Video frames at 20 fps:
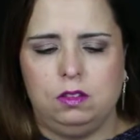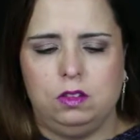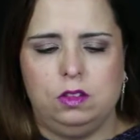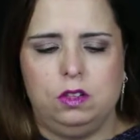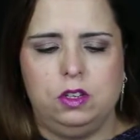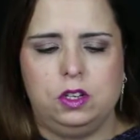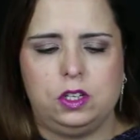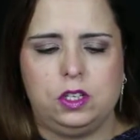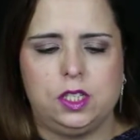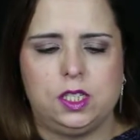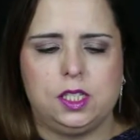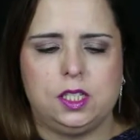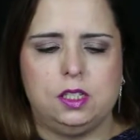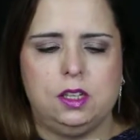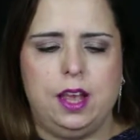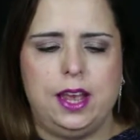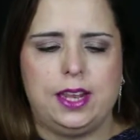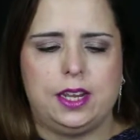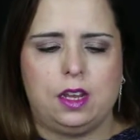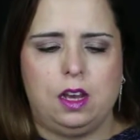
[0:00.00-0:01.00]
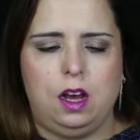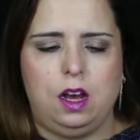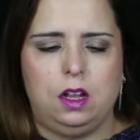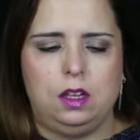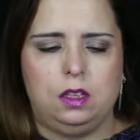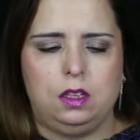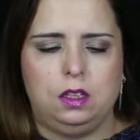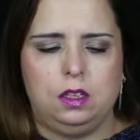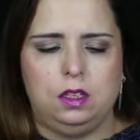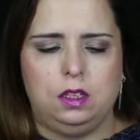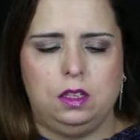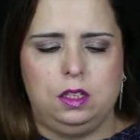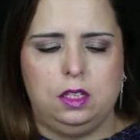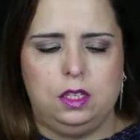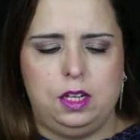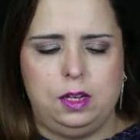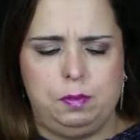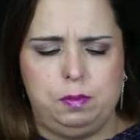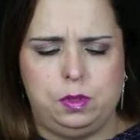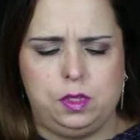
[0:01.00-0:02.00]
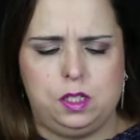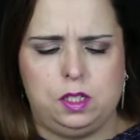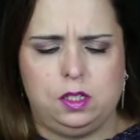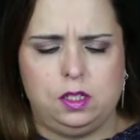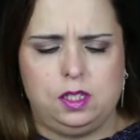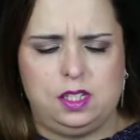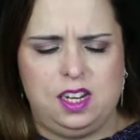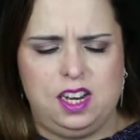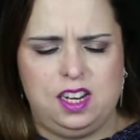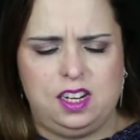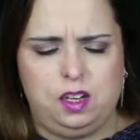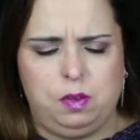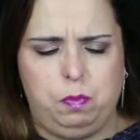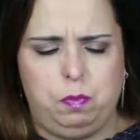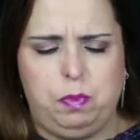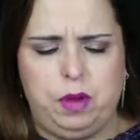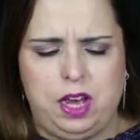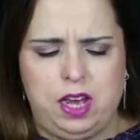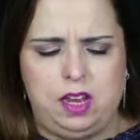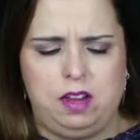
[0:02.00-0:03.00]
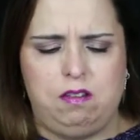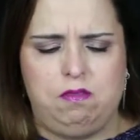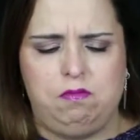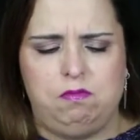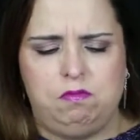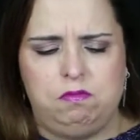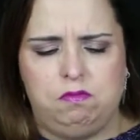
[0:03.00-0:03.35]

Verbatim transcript: looks like a lipstick, but